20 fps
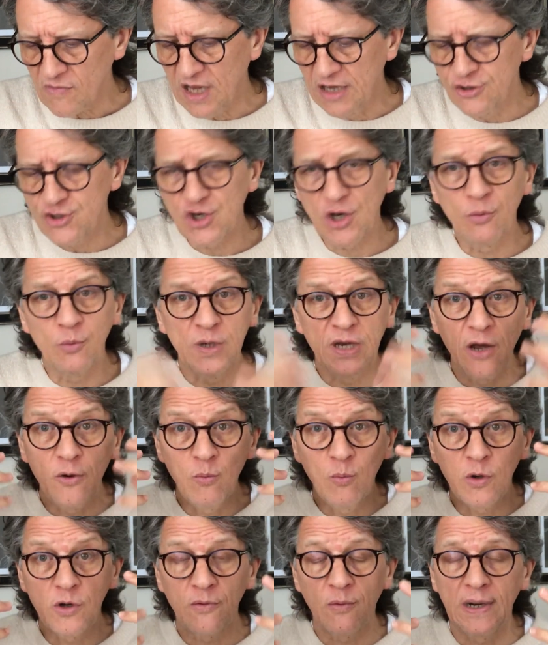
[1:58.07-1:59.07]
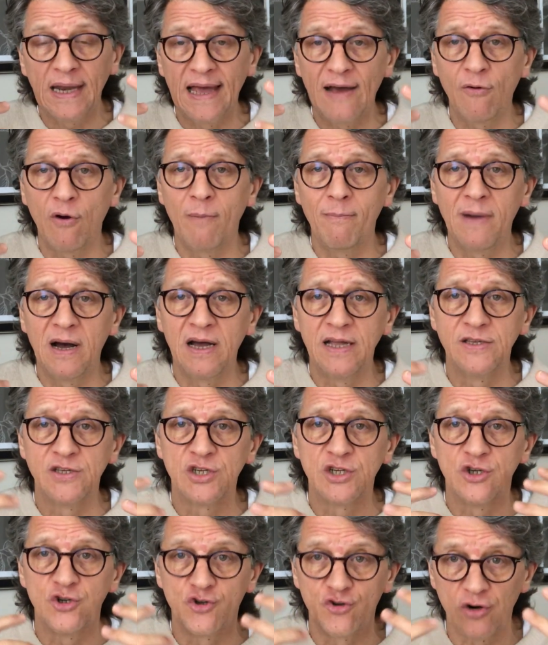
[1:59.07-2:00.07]
So we don't want to allow our minds
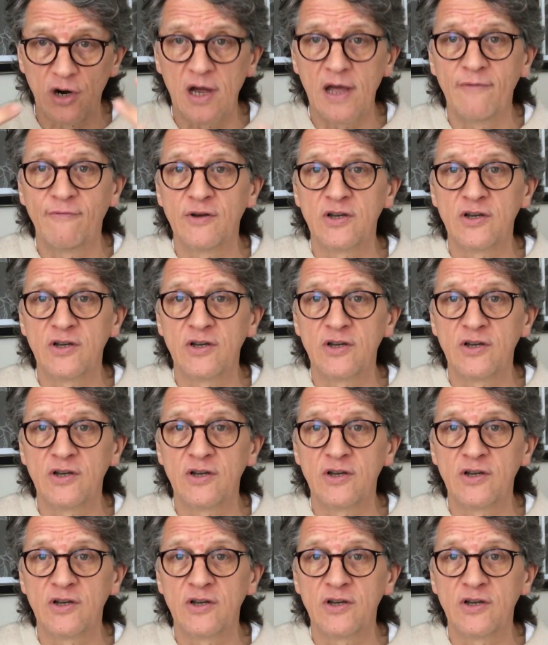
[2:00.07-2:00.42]
to drive